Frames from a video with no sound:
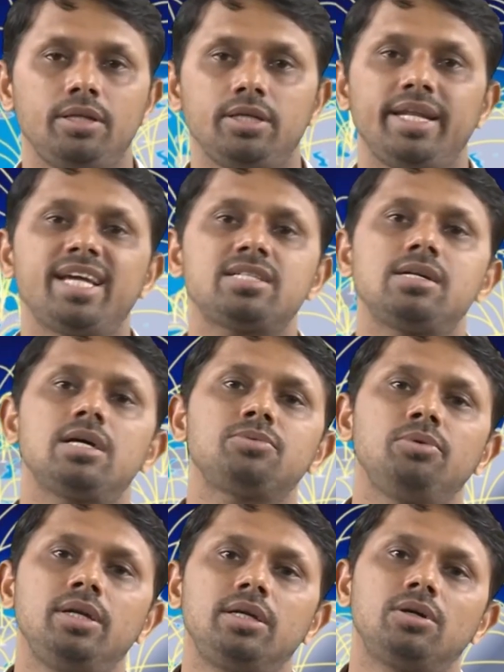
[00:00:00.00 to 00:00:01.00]
In the next class
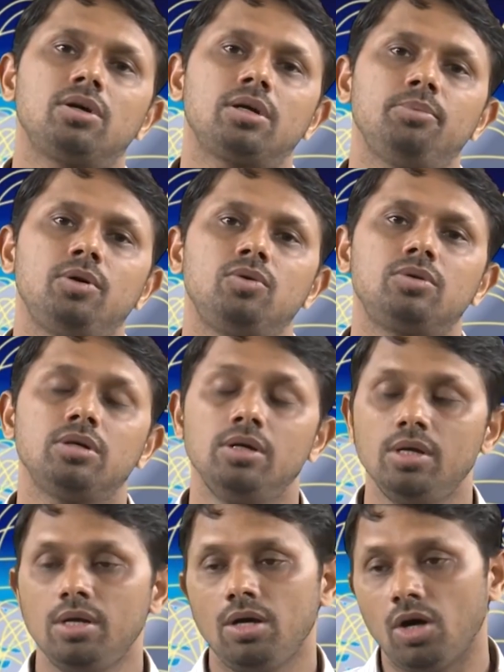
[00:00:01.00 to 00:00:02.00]
we will talk about
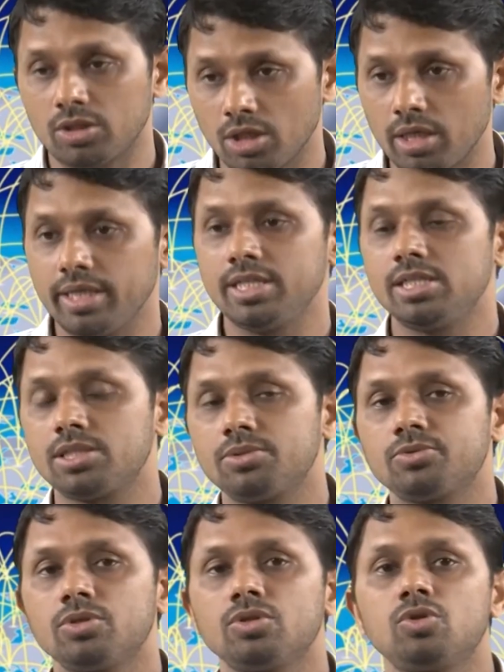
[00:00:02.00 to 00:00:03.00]
other
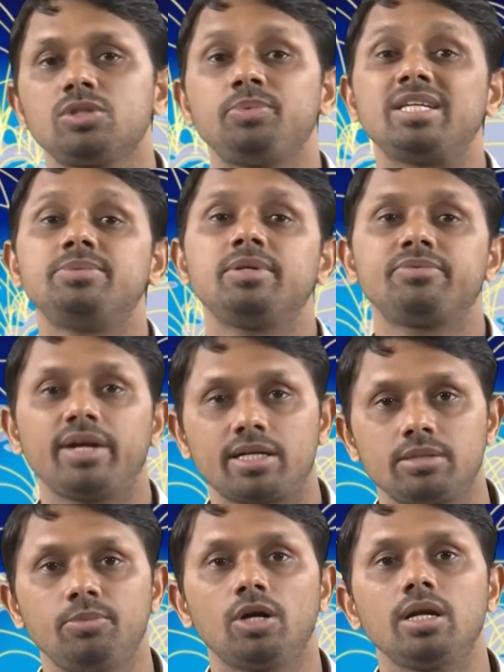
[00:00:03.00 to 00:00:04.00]
redistribution through specific
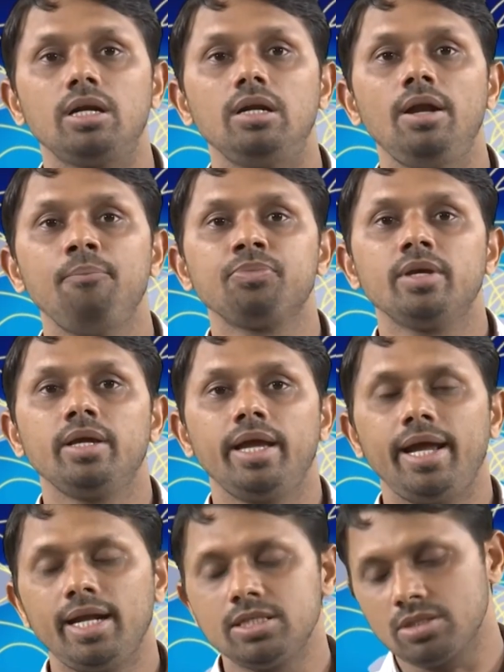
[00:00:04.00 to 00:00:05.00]
factor model
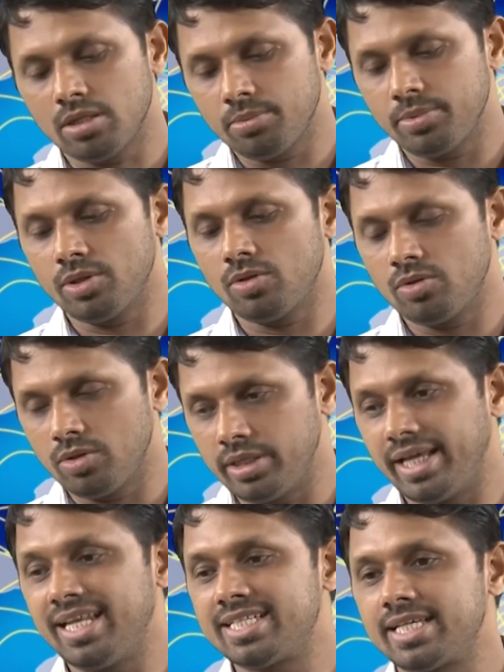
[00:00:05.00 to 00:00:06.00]
and some
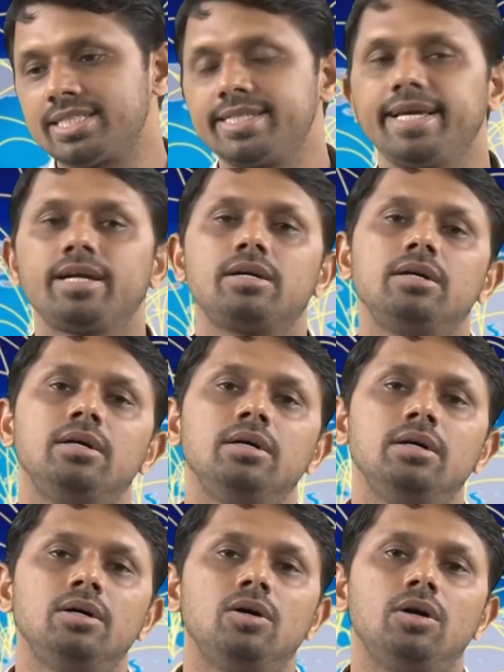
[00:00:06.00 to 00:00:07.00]
realistic check
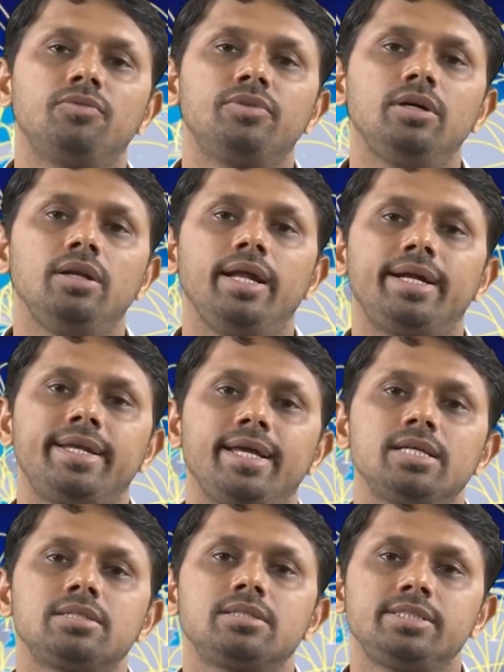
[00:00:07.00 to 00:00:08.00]
of the
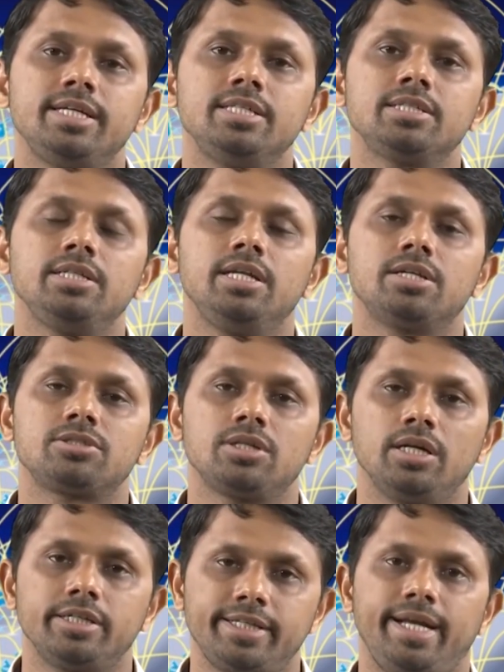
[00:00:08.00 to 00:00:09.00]
latest changes in
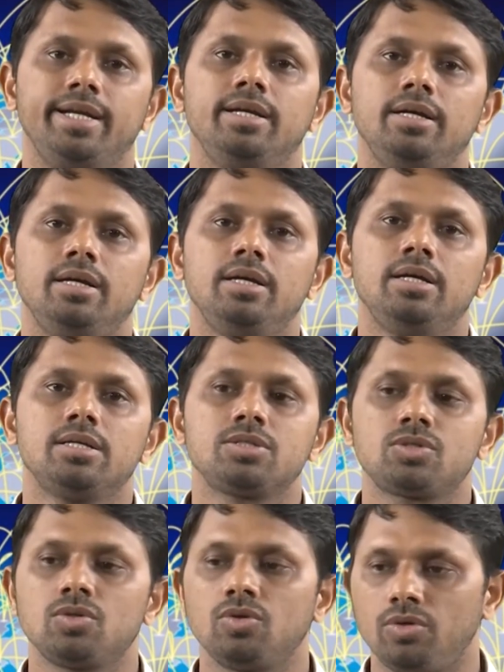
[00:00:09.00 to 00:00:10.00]
international trade.
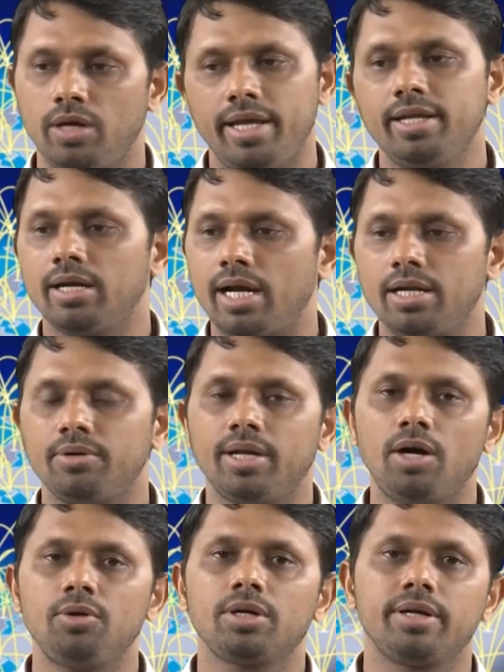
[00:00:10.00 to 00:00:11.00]
So, any kind of
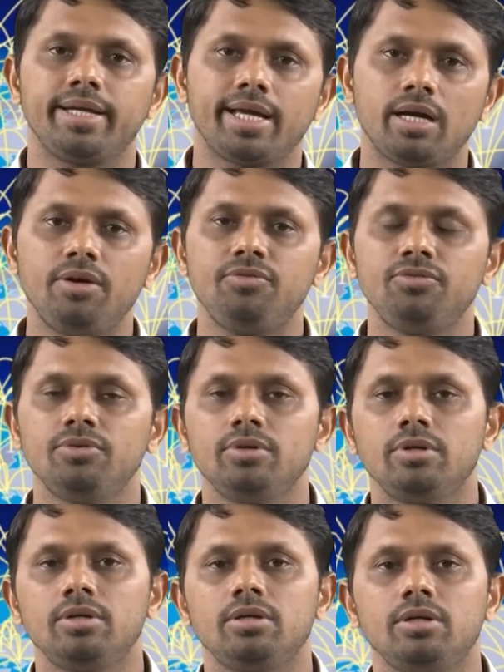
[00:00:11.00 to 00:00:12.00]
doubt you can take off
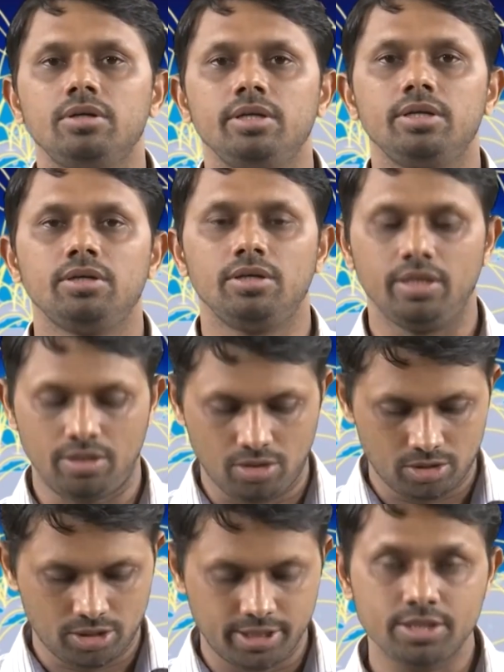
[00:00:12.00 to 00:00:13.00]
in
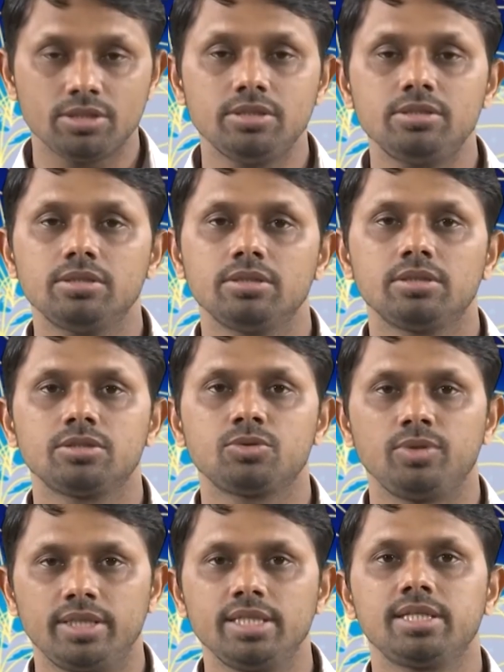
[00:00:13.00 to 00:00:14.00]
other sessions.
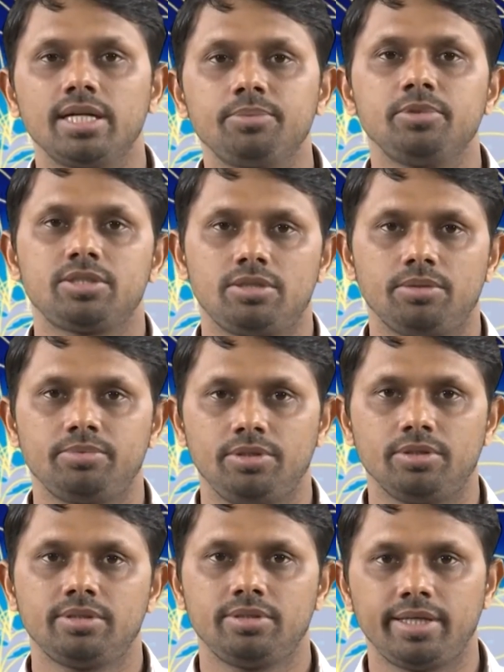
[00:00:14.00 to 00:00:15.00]
So, with this let me stop
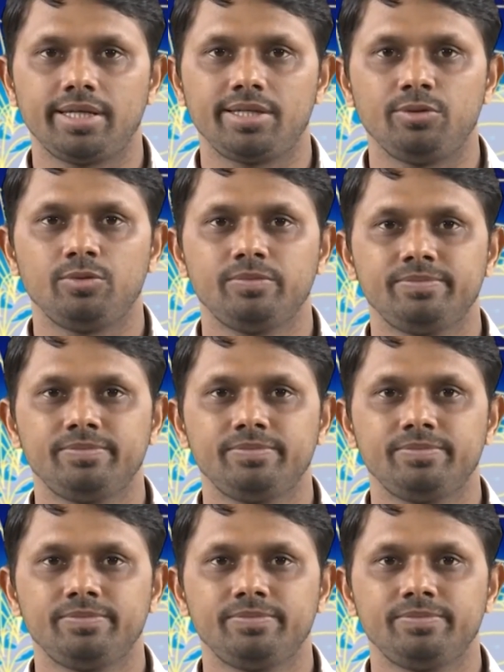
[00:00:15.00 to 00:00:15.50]
here. Thank you.